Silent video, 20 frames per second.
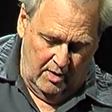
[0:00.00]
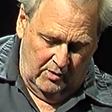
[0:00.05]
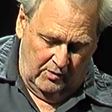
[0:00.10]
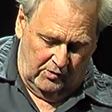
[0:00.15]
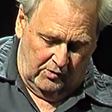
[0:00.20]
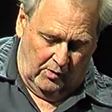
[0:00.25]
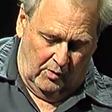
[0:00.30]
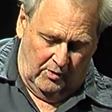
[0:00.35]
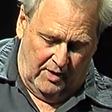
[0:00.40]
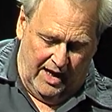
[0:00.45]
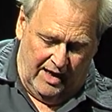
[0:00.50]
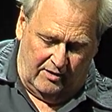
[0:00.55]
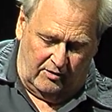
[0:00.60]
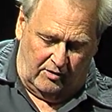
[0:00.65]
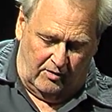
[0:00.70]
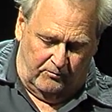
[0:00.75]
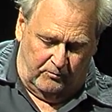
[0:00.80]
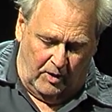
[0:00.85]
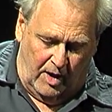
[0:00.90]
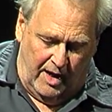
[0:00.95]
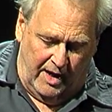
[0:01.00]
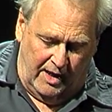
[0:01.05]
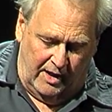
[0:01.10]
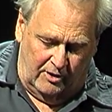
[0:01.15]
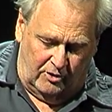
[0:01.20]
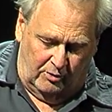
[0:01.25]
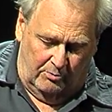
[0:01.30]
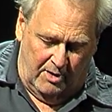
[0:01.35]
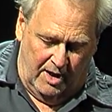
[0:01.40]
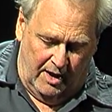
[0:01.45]
So that's the flying
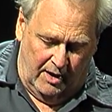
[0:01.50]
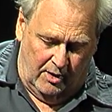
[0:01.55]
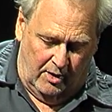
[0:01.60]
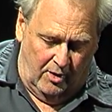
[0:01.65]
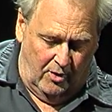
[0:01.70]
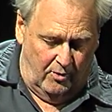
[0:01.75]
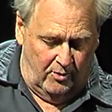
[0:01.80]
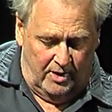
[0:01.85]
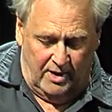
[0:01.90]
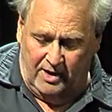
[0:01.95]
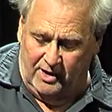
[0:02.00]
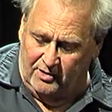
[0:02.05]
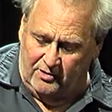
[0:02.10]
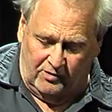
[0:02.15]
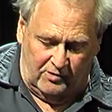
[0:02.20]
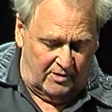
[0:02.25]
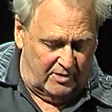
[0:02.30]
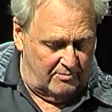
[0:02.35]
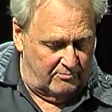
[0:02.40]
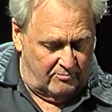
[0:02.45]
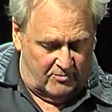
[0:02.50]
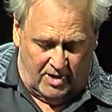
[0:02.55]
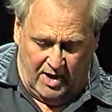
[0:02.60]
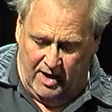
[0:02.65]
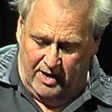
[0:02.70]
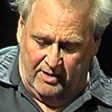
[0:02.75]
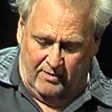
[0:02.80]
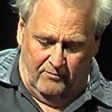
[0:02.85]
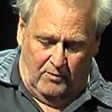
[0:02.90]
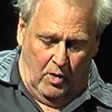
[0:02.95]
tomato. It's
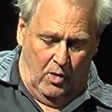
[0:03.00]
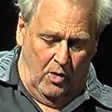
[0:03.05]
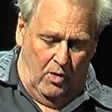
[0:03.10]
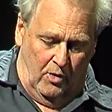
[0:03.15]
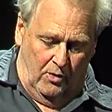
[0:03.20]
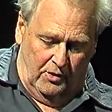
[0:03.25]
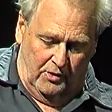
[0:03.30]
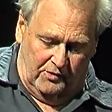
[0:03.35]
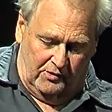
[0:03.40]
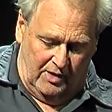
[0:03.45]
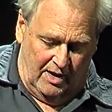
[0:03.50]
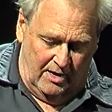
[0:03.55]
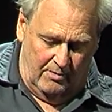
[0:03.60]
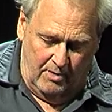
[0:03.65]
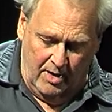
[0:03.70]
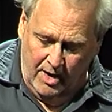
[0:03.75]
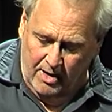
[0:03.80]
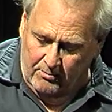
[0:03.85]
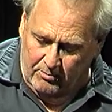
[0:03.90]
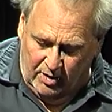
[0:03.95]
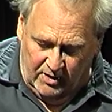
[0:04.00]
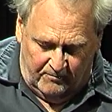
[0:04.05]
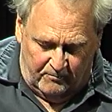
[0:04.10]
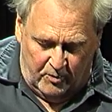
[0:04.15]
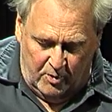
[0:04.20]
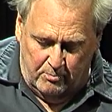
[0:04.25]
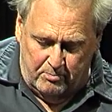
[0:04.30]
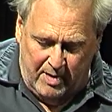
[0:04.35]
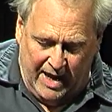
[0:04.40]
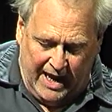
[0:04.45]
kind of all the same, but if
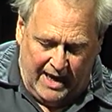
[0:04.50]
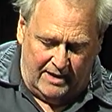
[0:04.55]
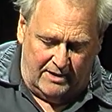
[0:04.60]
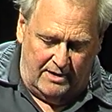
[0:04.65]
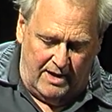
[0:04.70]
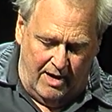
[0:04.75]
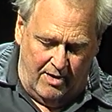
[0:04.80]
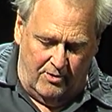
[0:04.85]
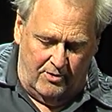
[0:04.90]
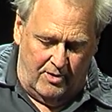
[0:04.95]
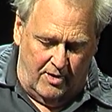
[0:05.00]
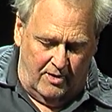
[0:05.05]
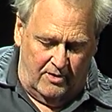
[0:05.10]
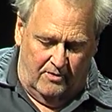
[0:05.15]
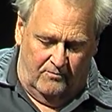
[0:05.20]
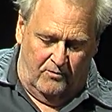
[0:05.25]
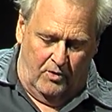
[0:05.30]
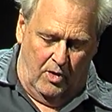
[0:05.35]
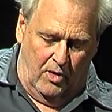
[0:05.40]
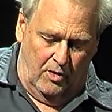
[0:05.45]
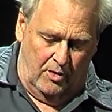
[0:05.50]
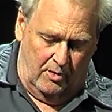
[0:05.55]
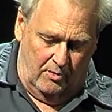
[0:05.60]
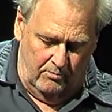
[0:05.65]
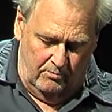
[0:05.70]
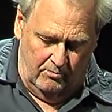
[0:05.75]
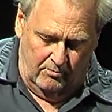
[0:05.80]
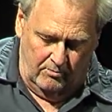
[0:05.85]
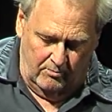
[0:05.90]
you back down on the volume,